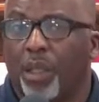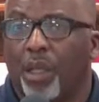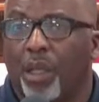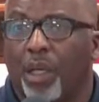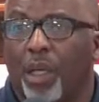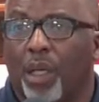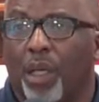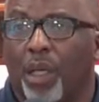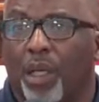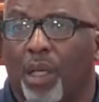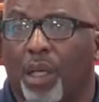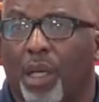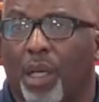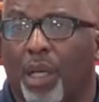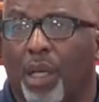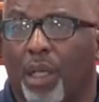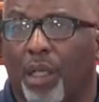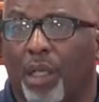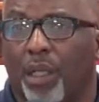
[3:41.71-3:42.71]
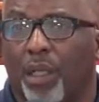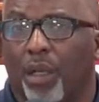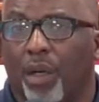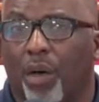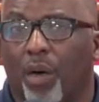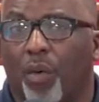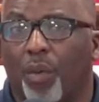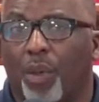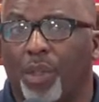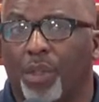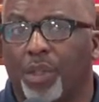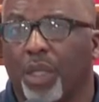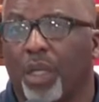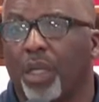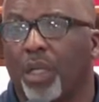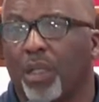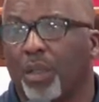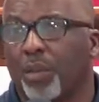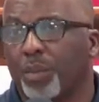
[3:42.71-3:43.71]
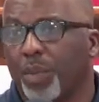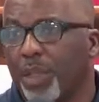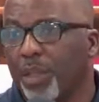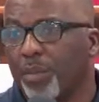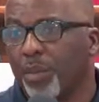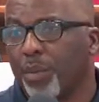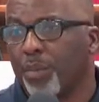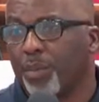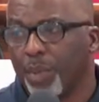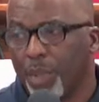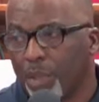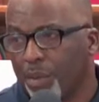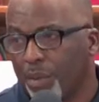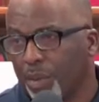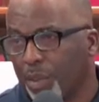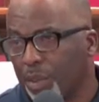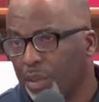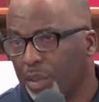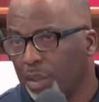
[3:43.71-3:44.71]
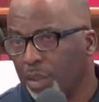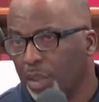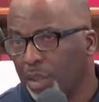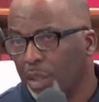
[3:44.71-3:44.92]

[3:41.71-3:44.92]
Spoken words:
I always honor people, period,